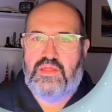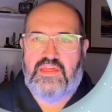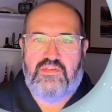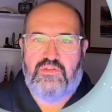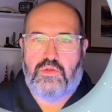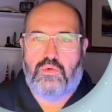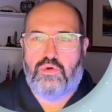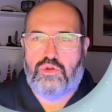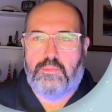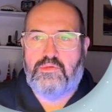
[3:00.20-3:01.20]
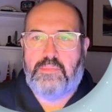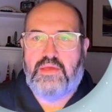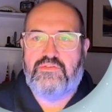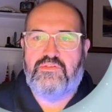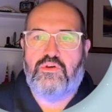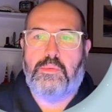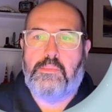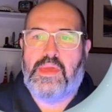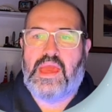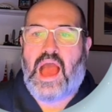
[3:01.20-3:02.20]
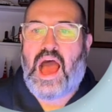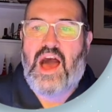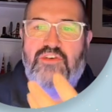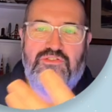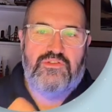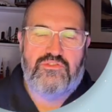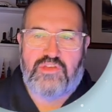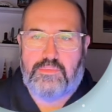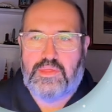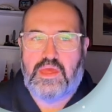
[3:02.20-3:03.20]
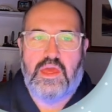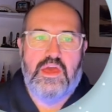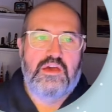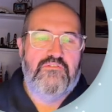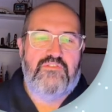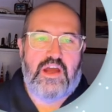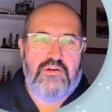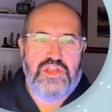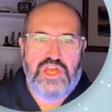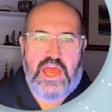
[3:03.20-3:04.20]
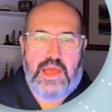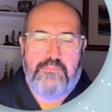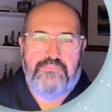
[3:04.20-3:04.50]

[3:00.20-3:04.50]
things on an autonomous basis. It could be being asked to do something via a chat.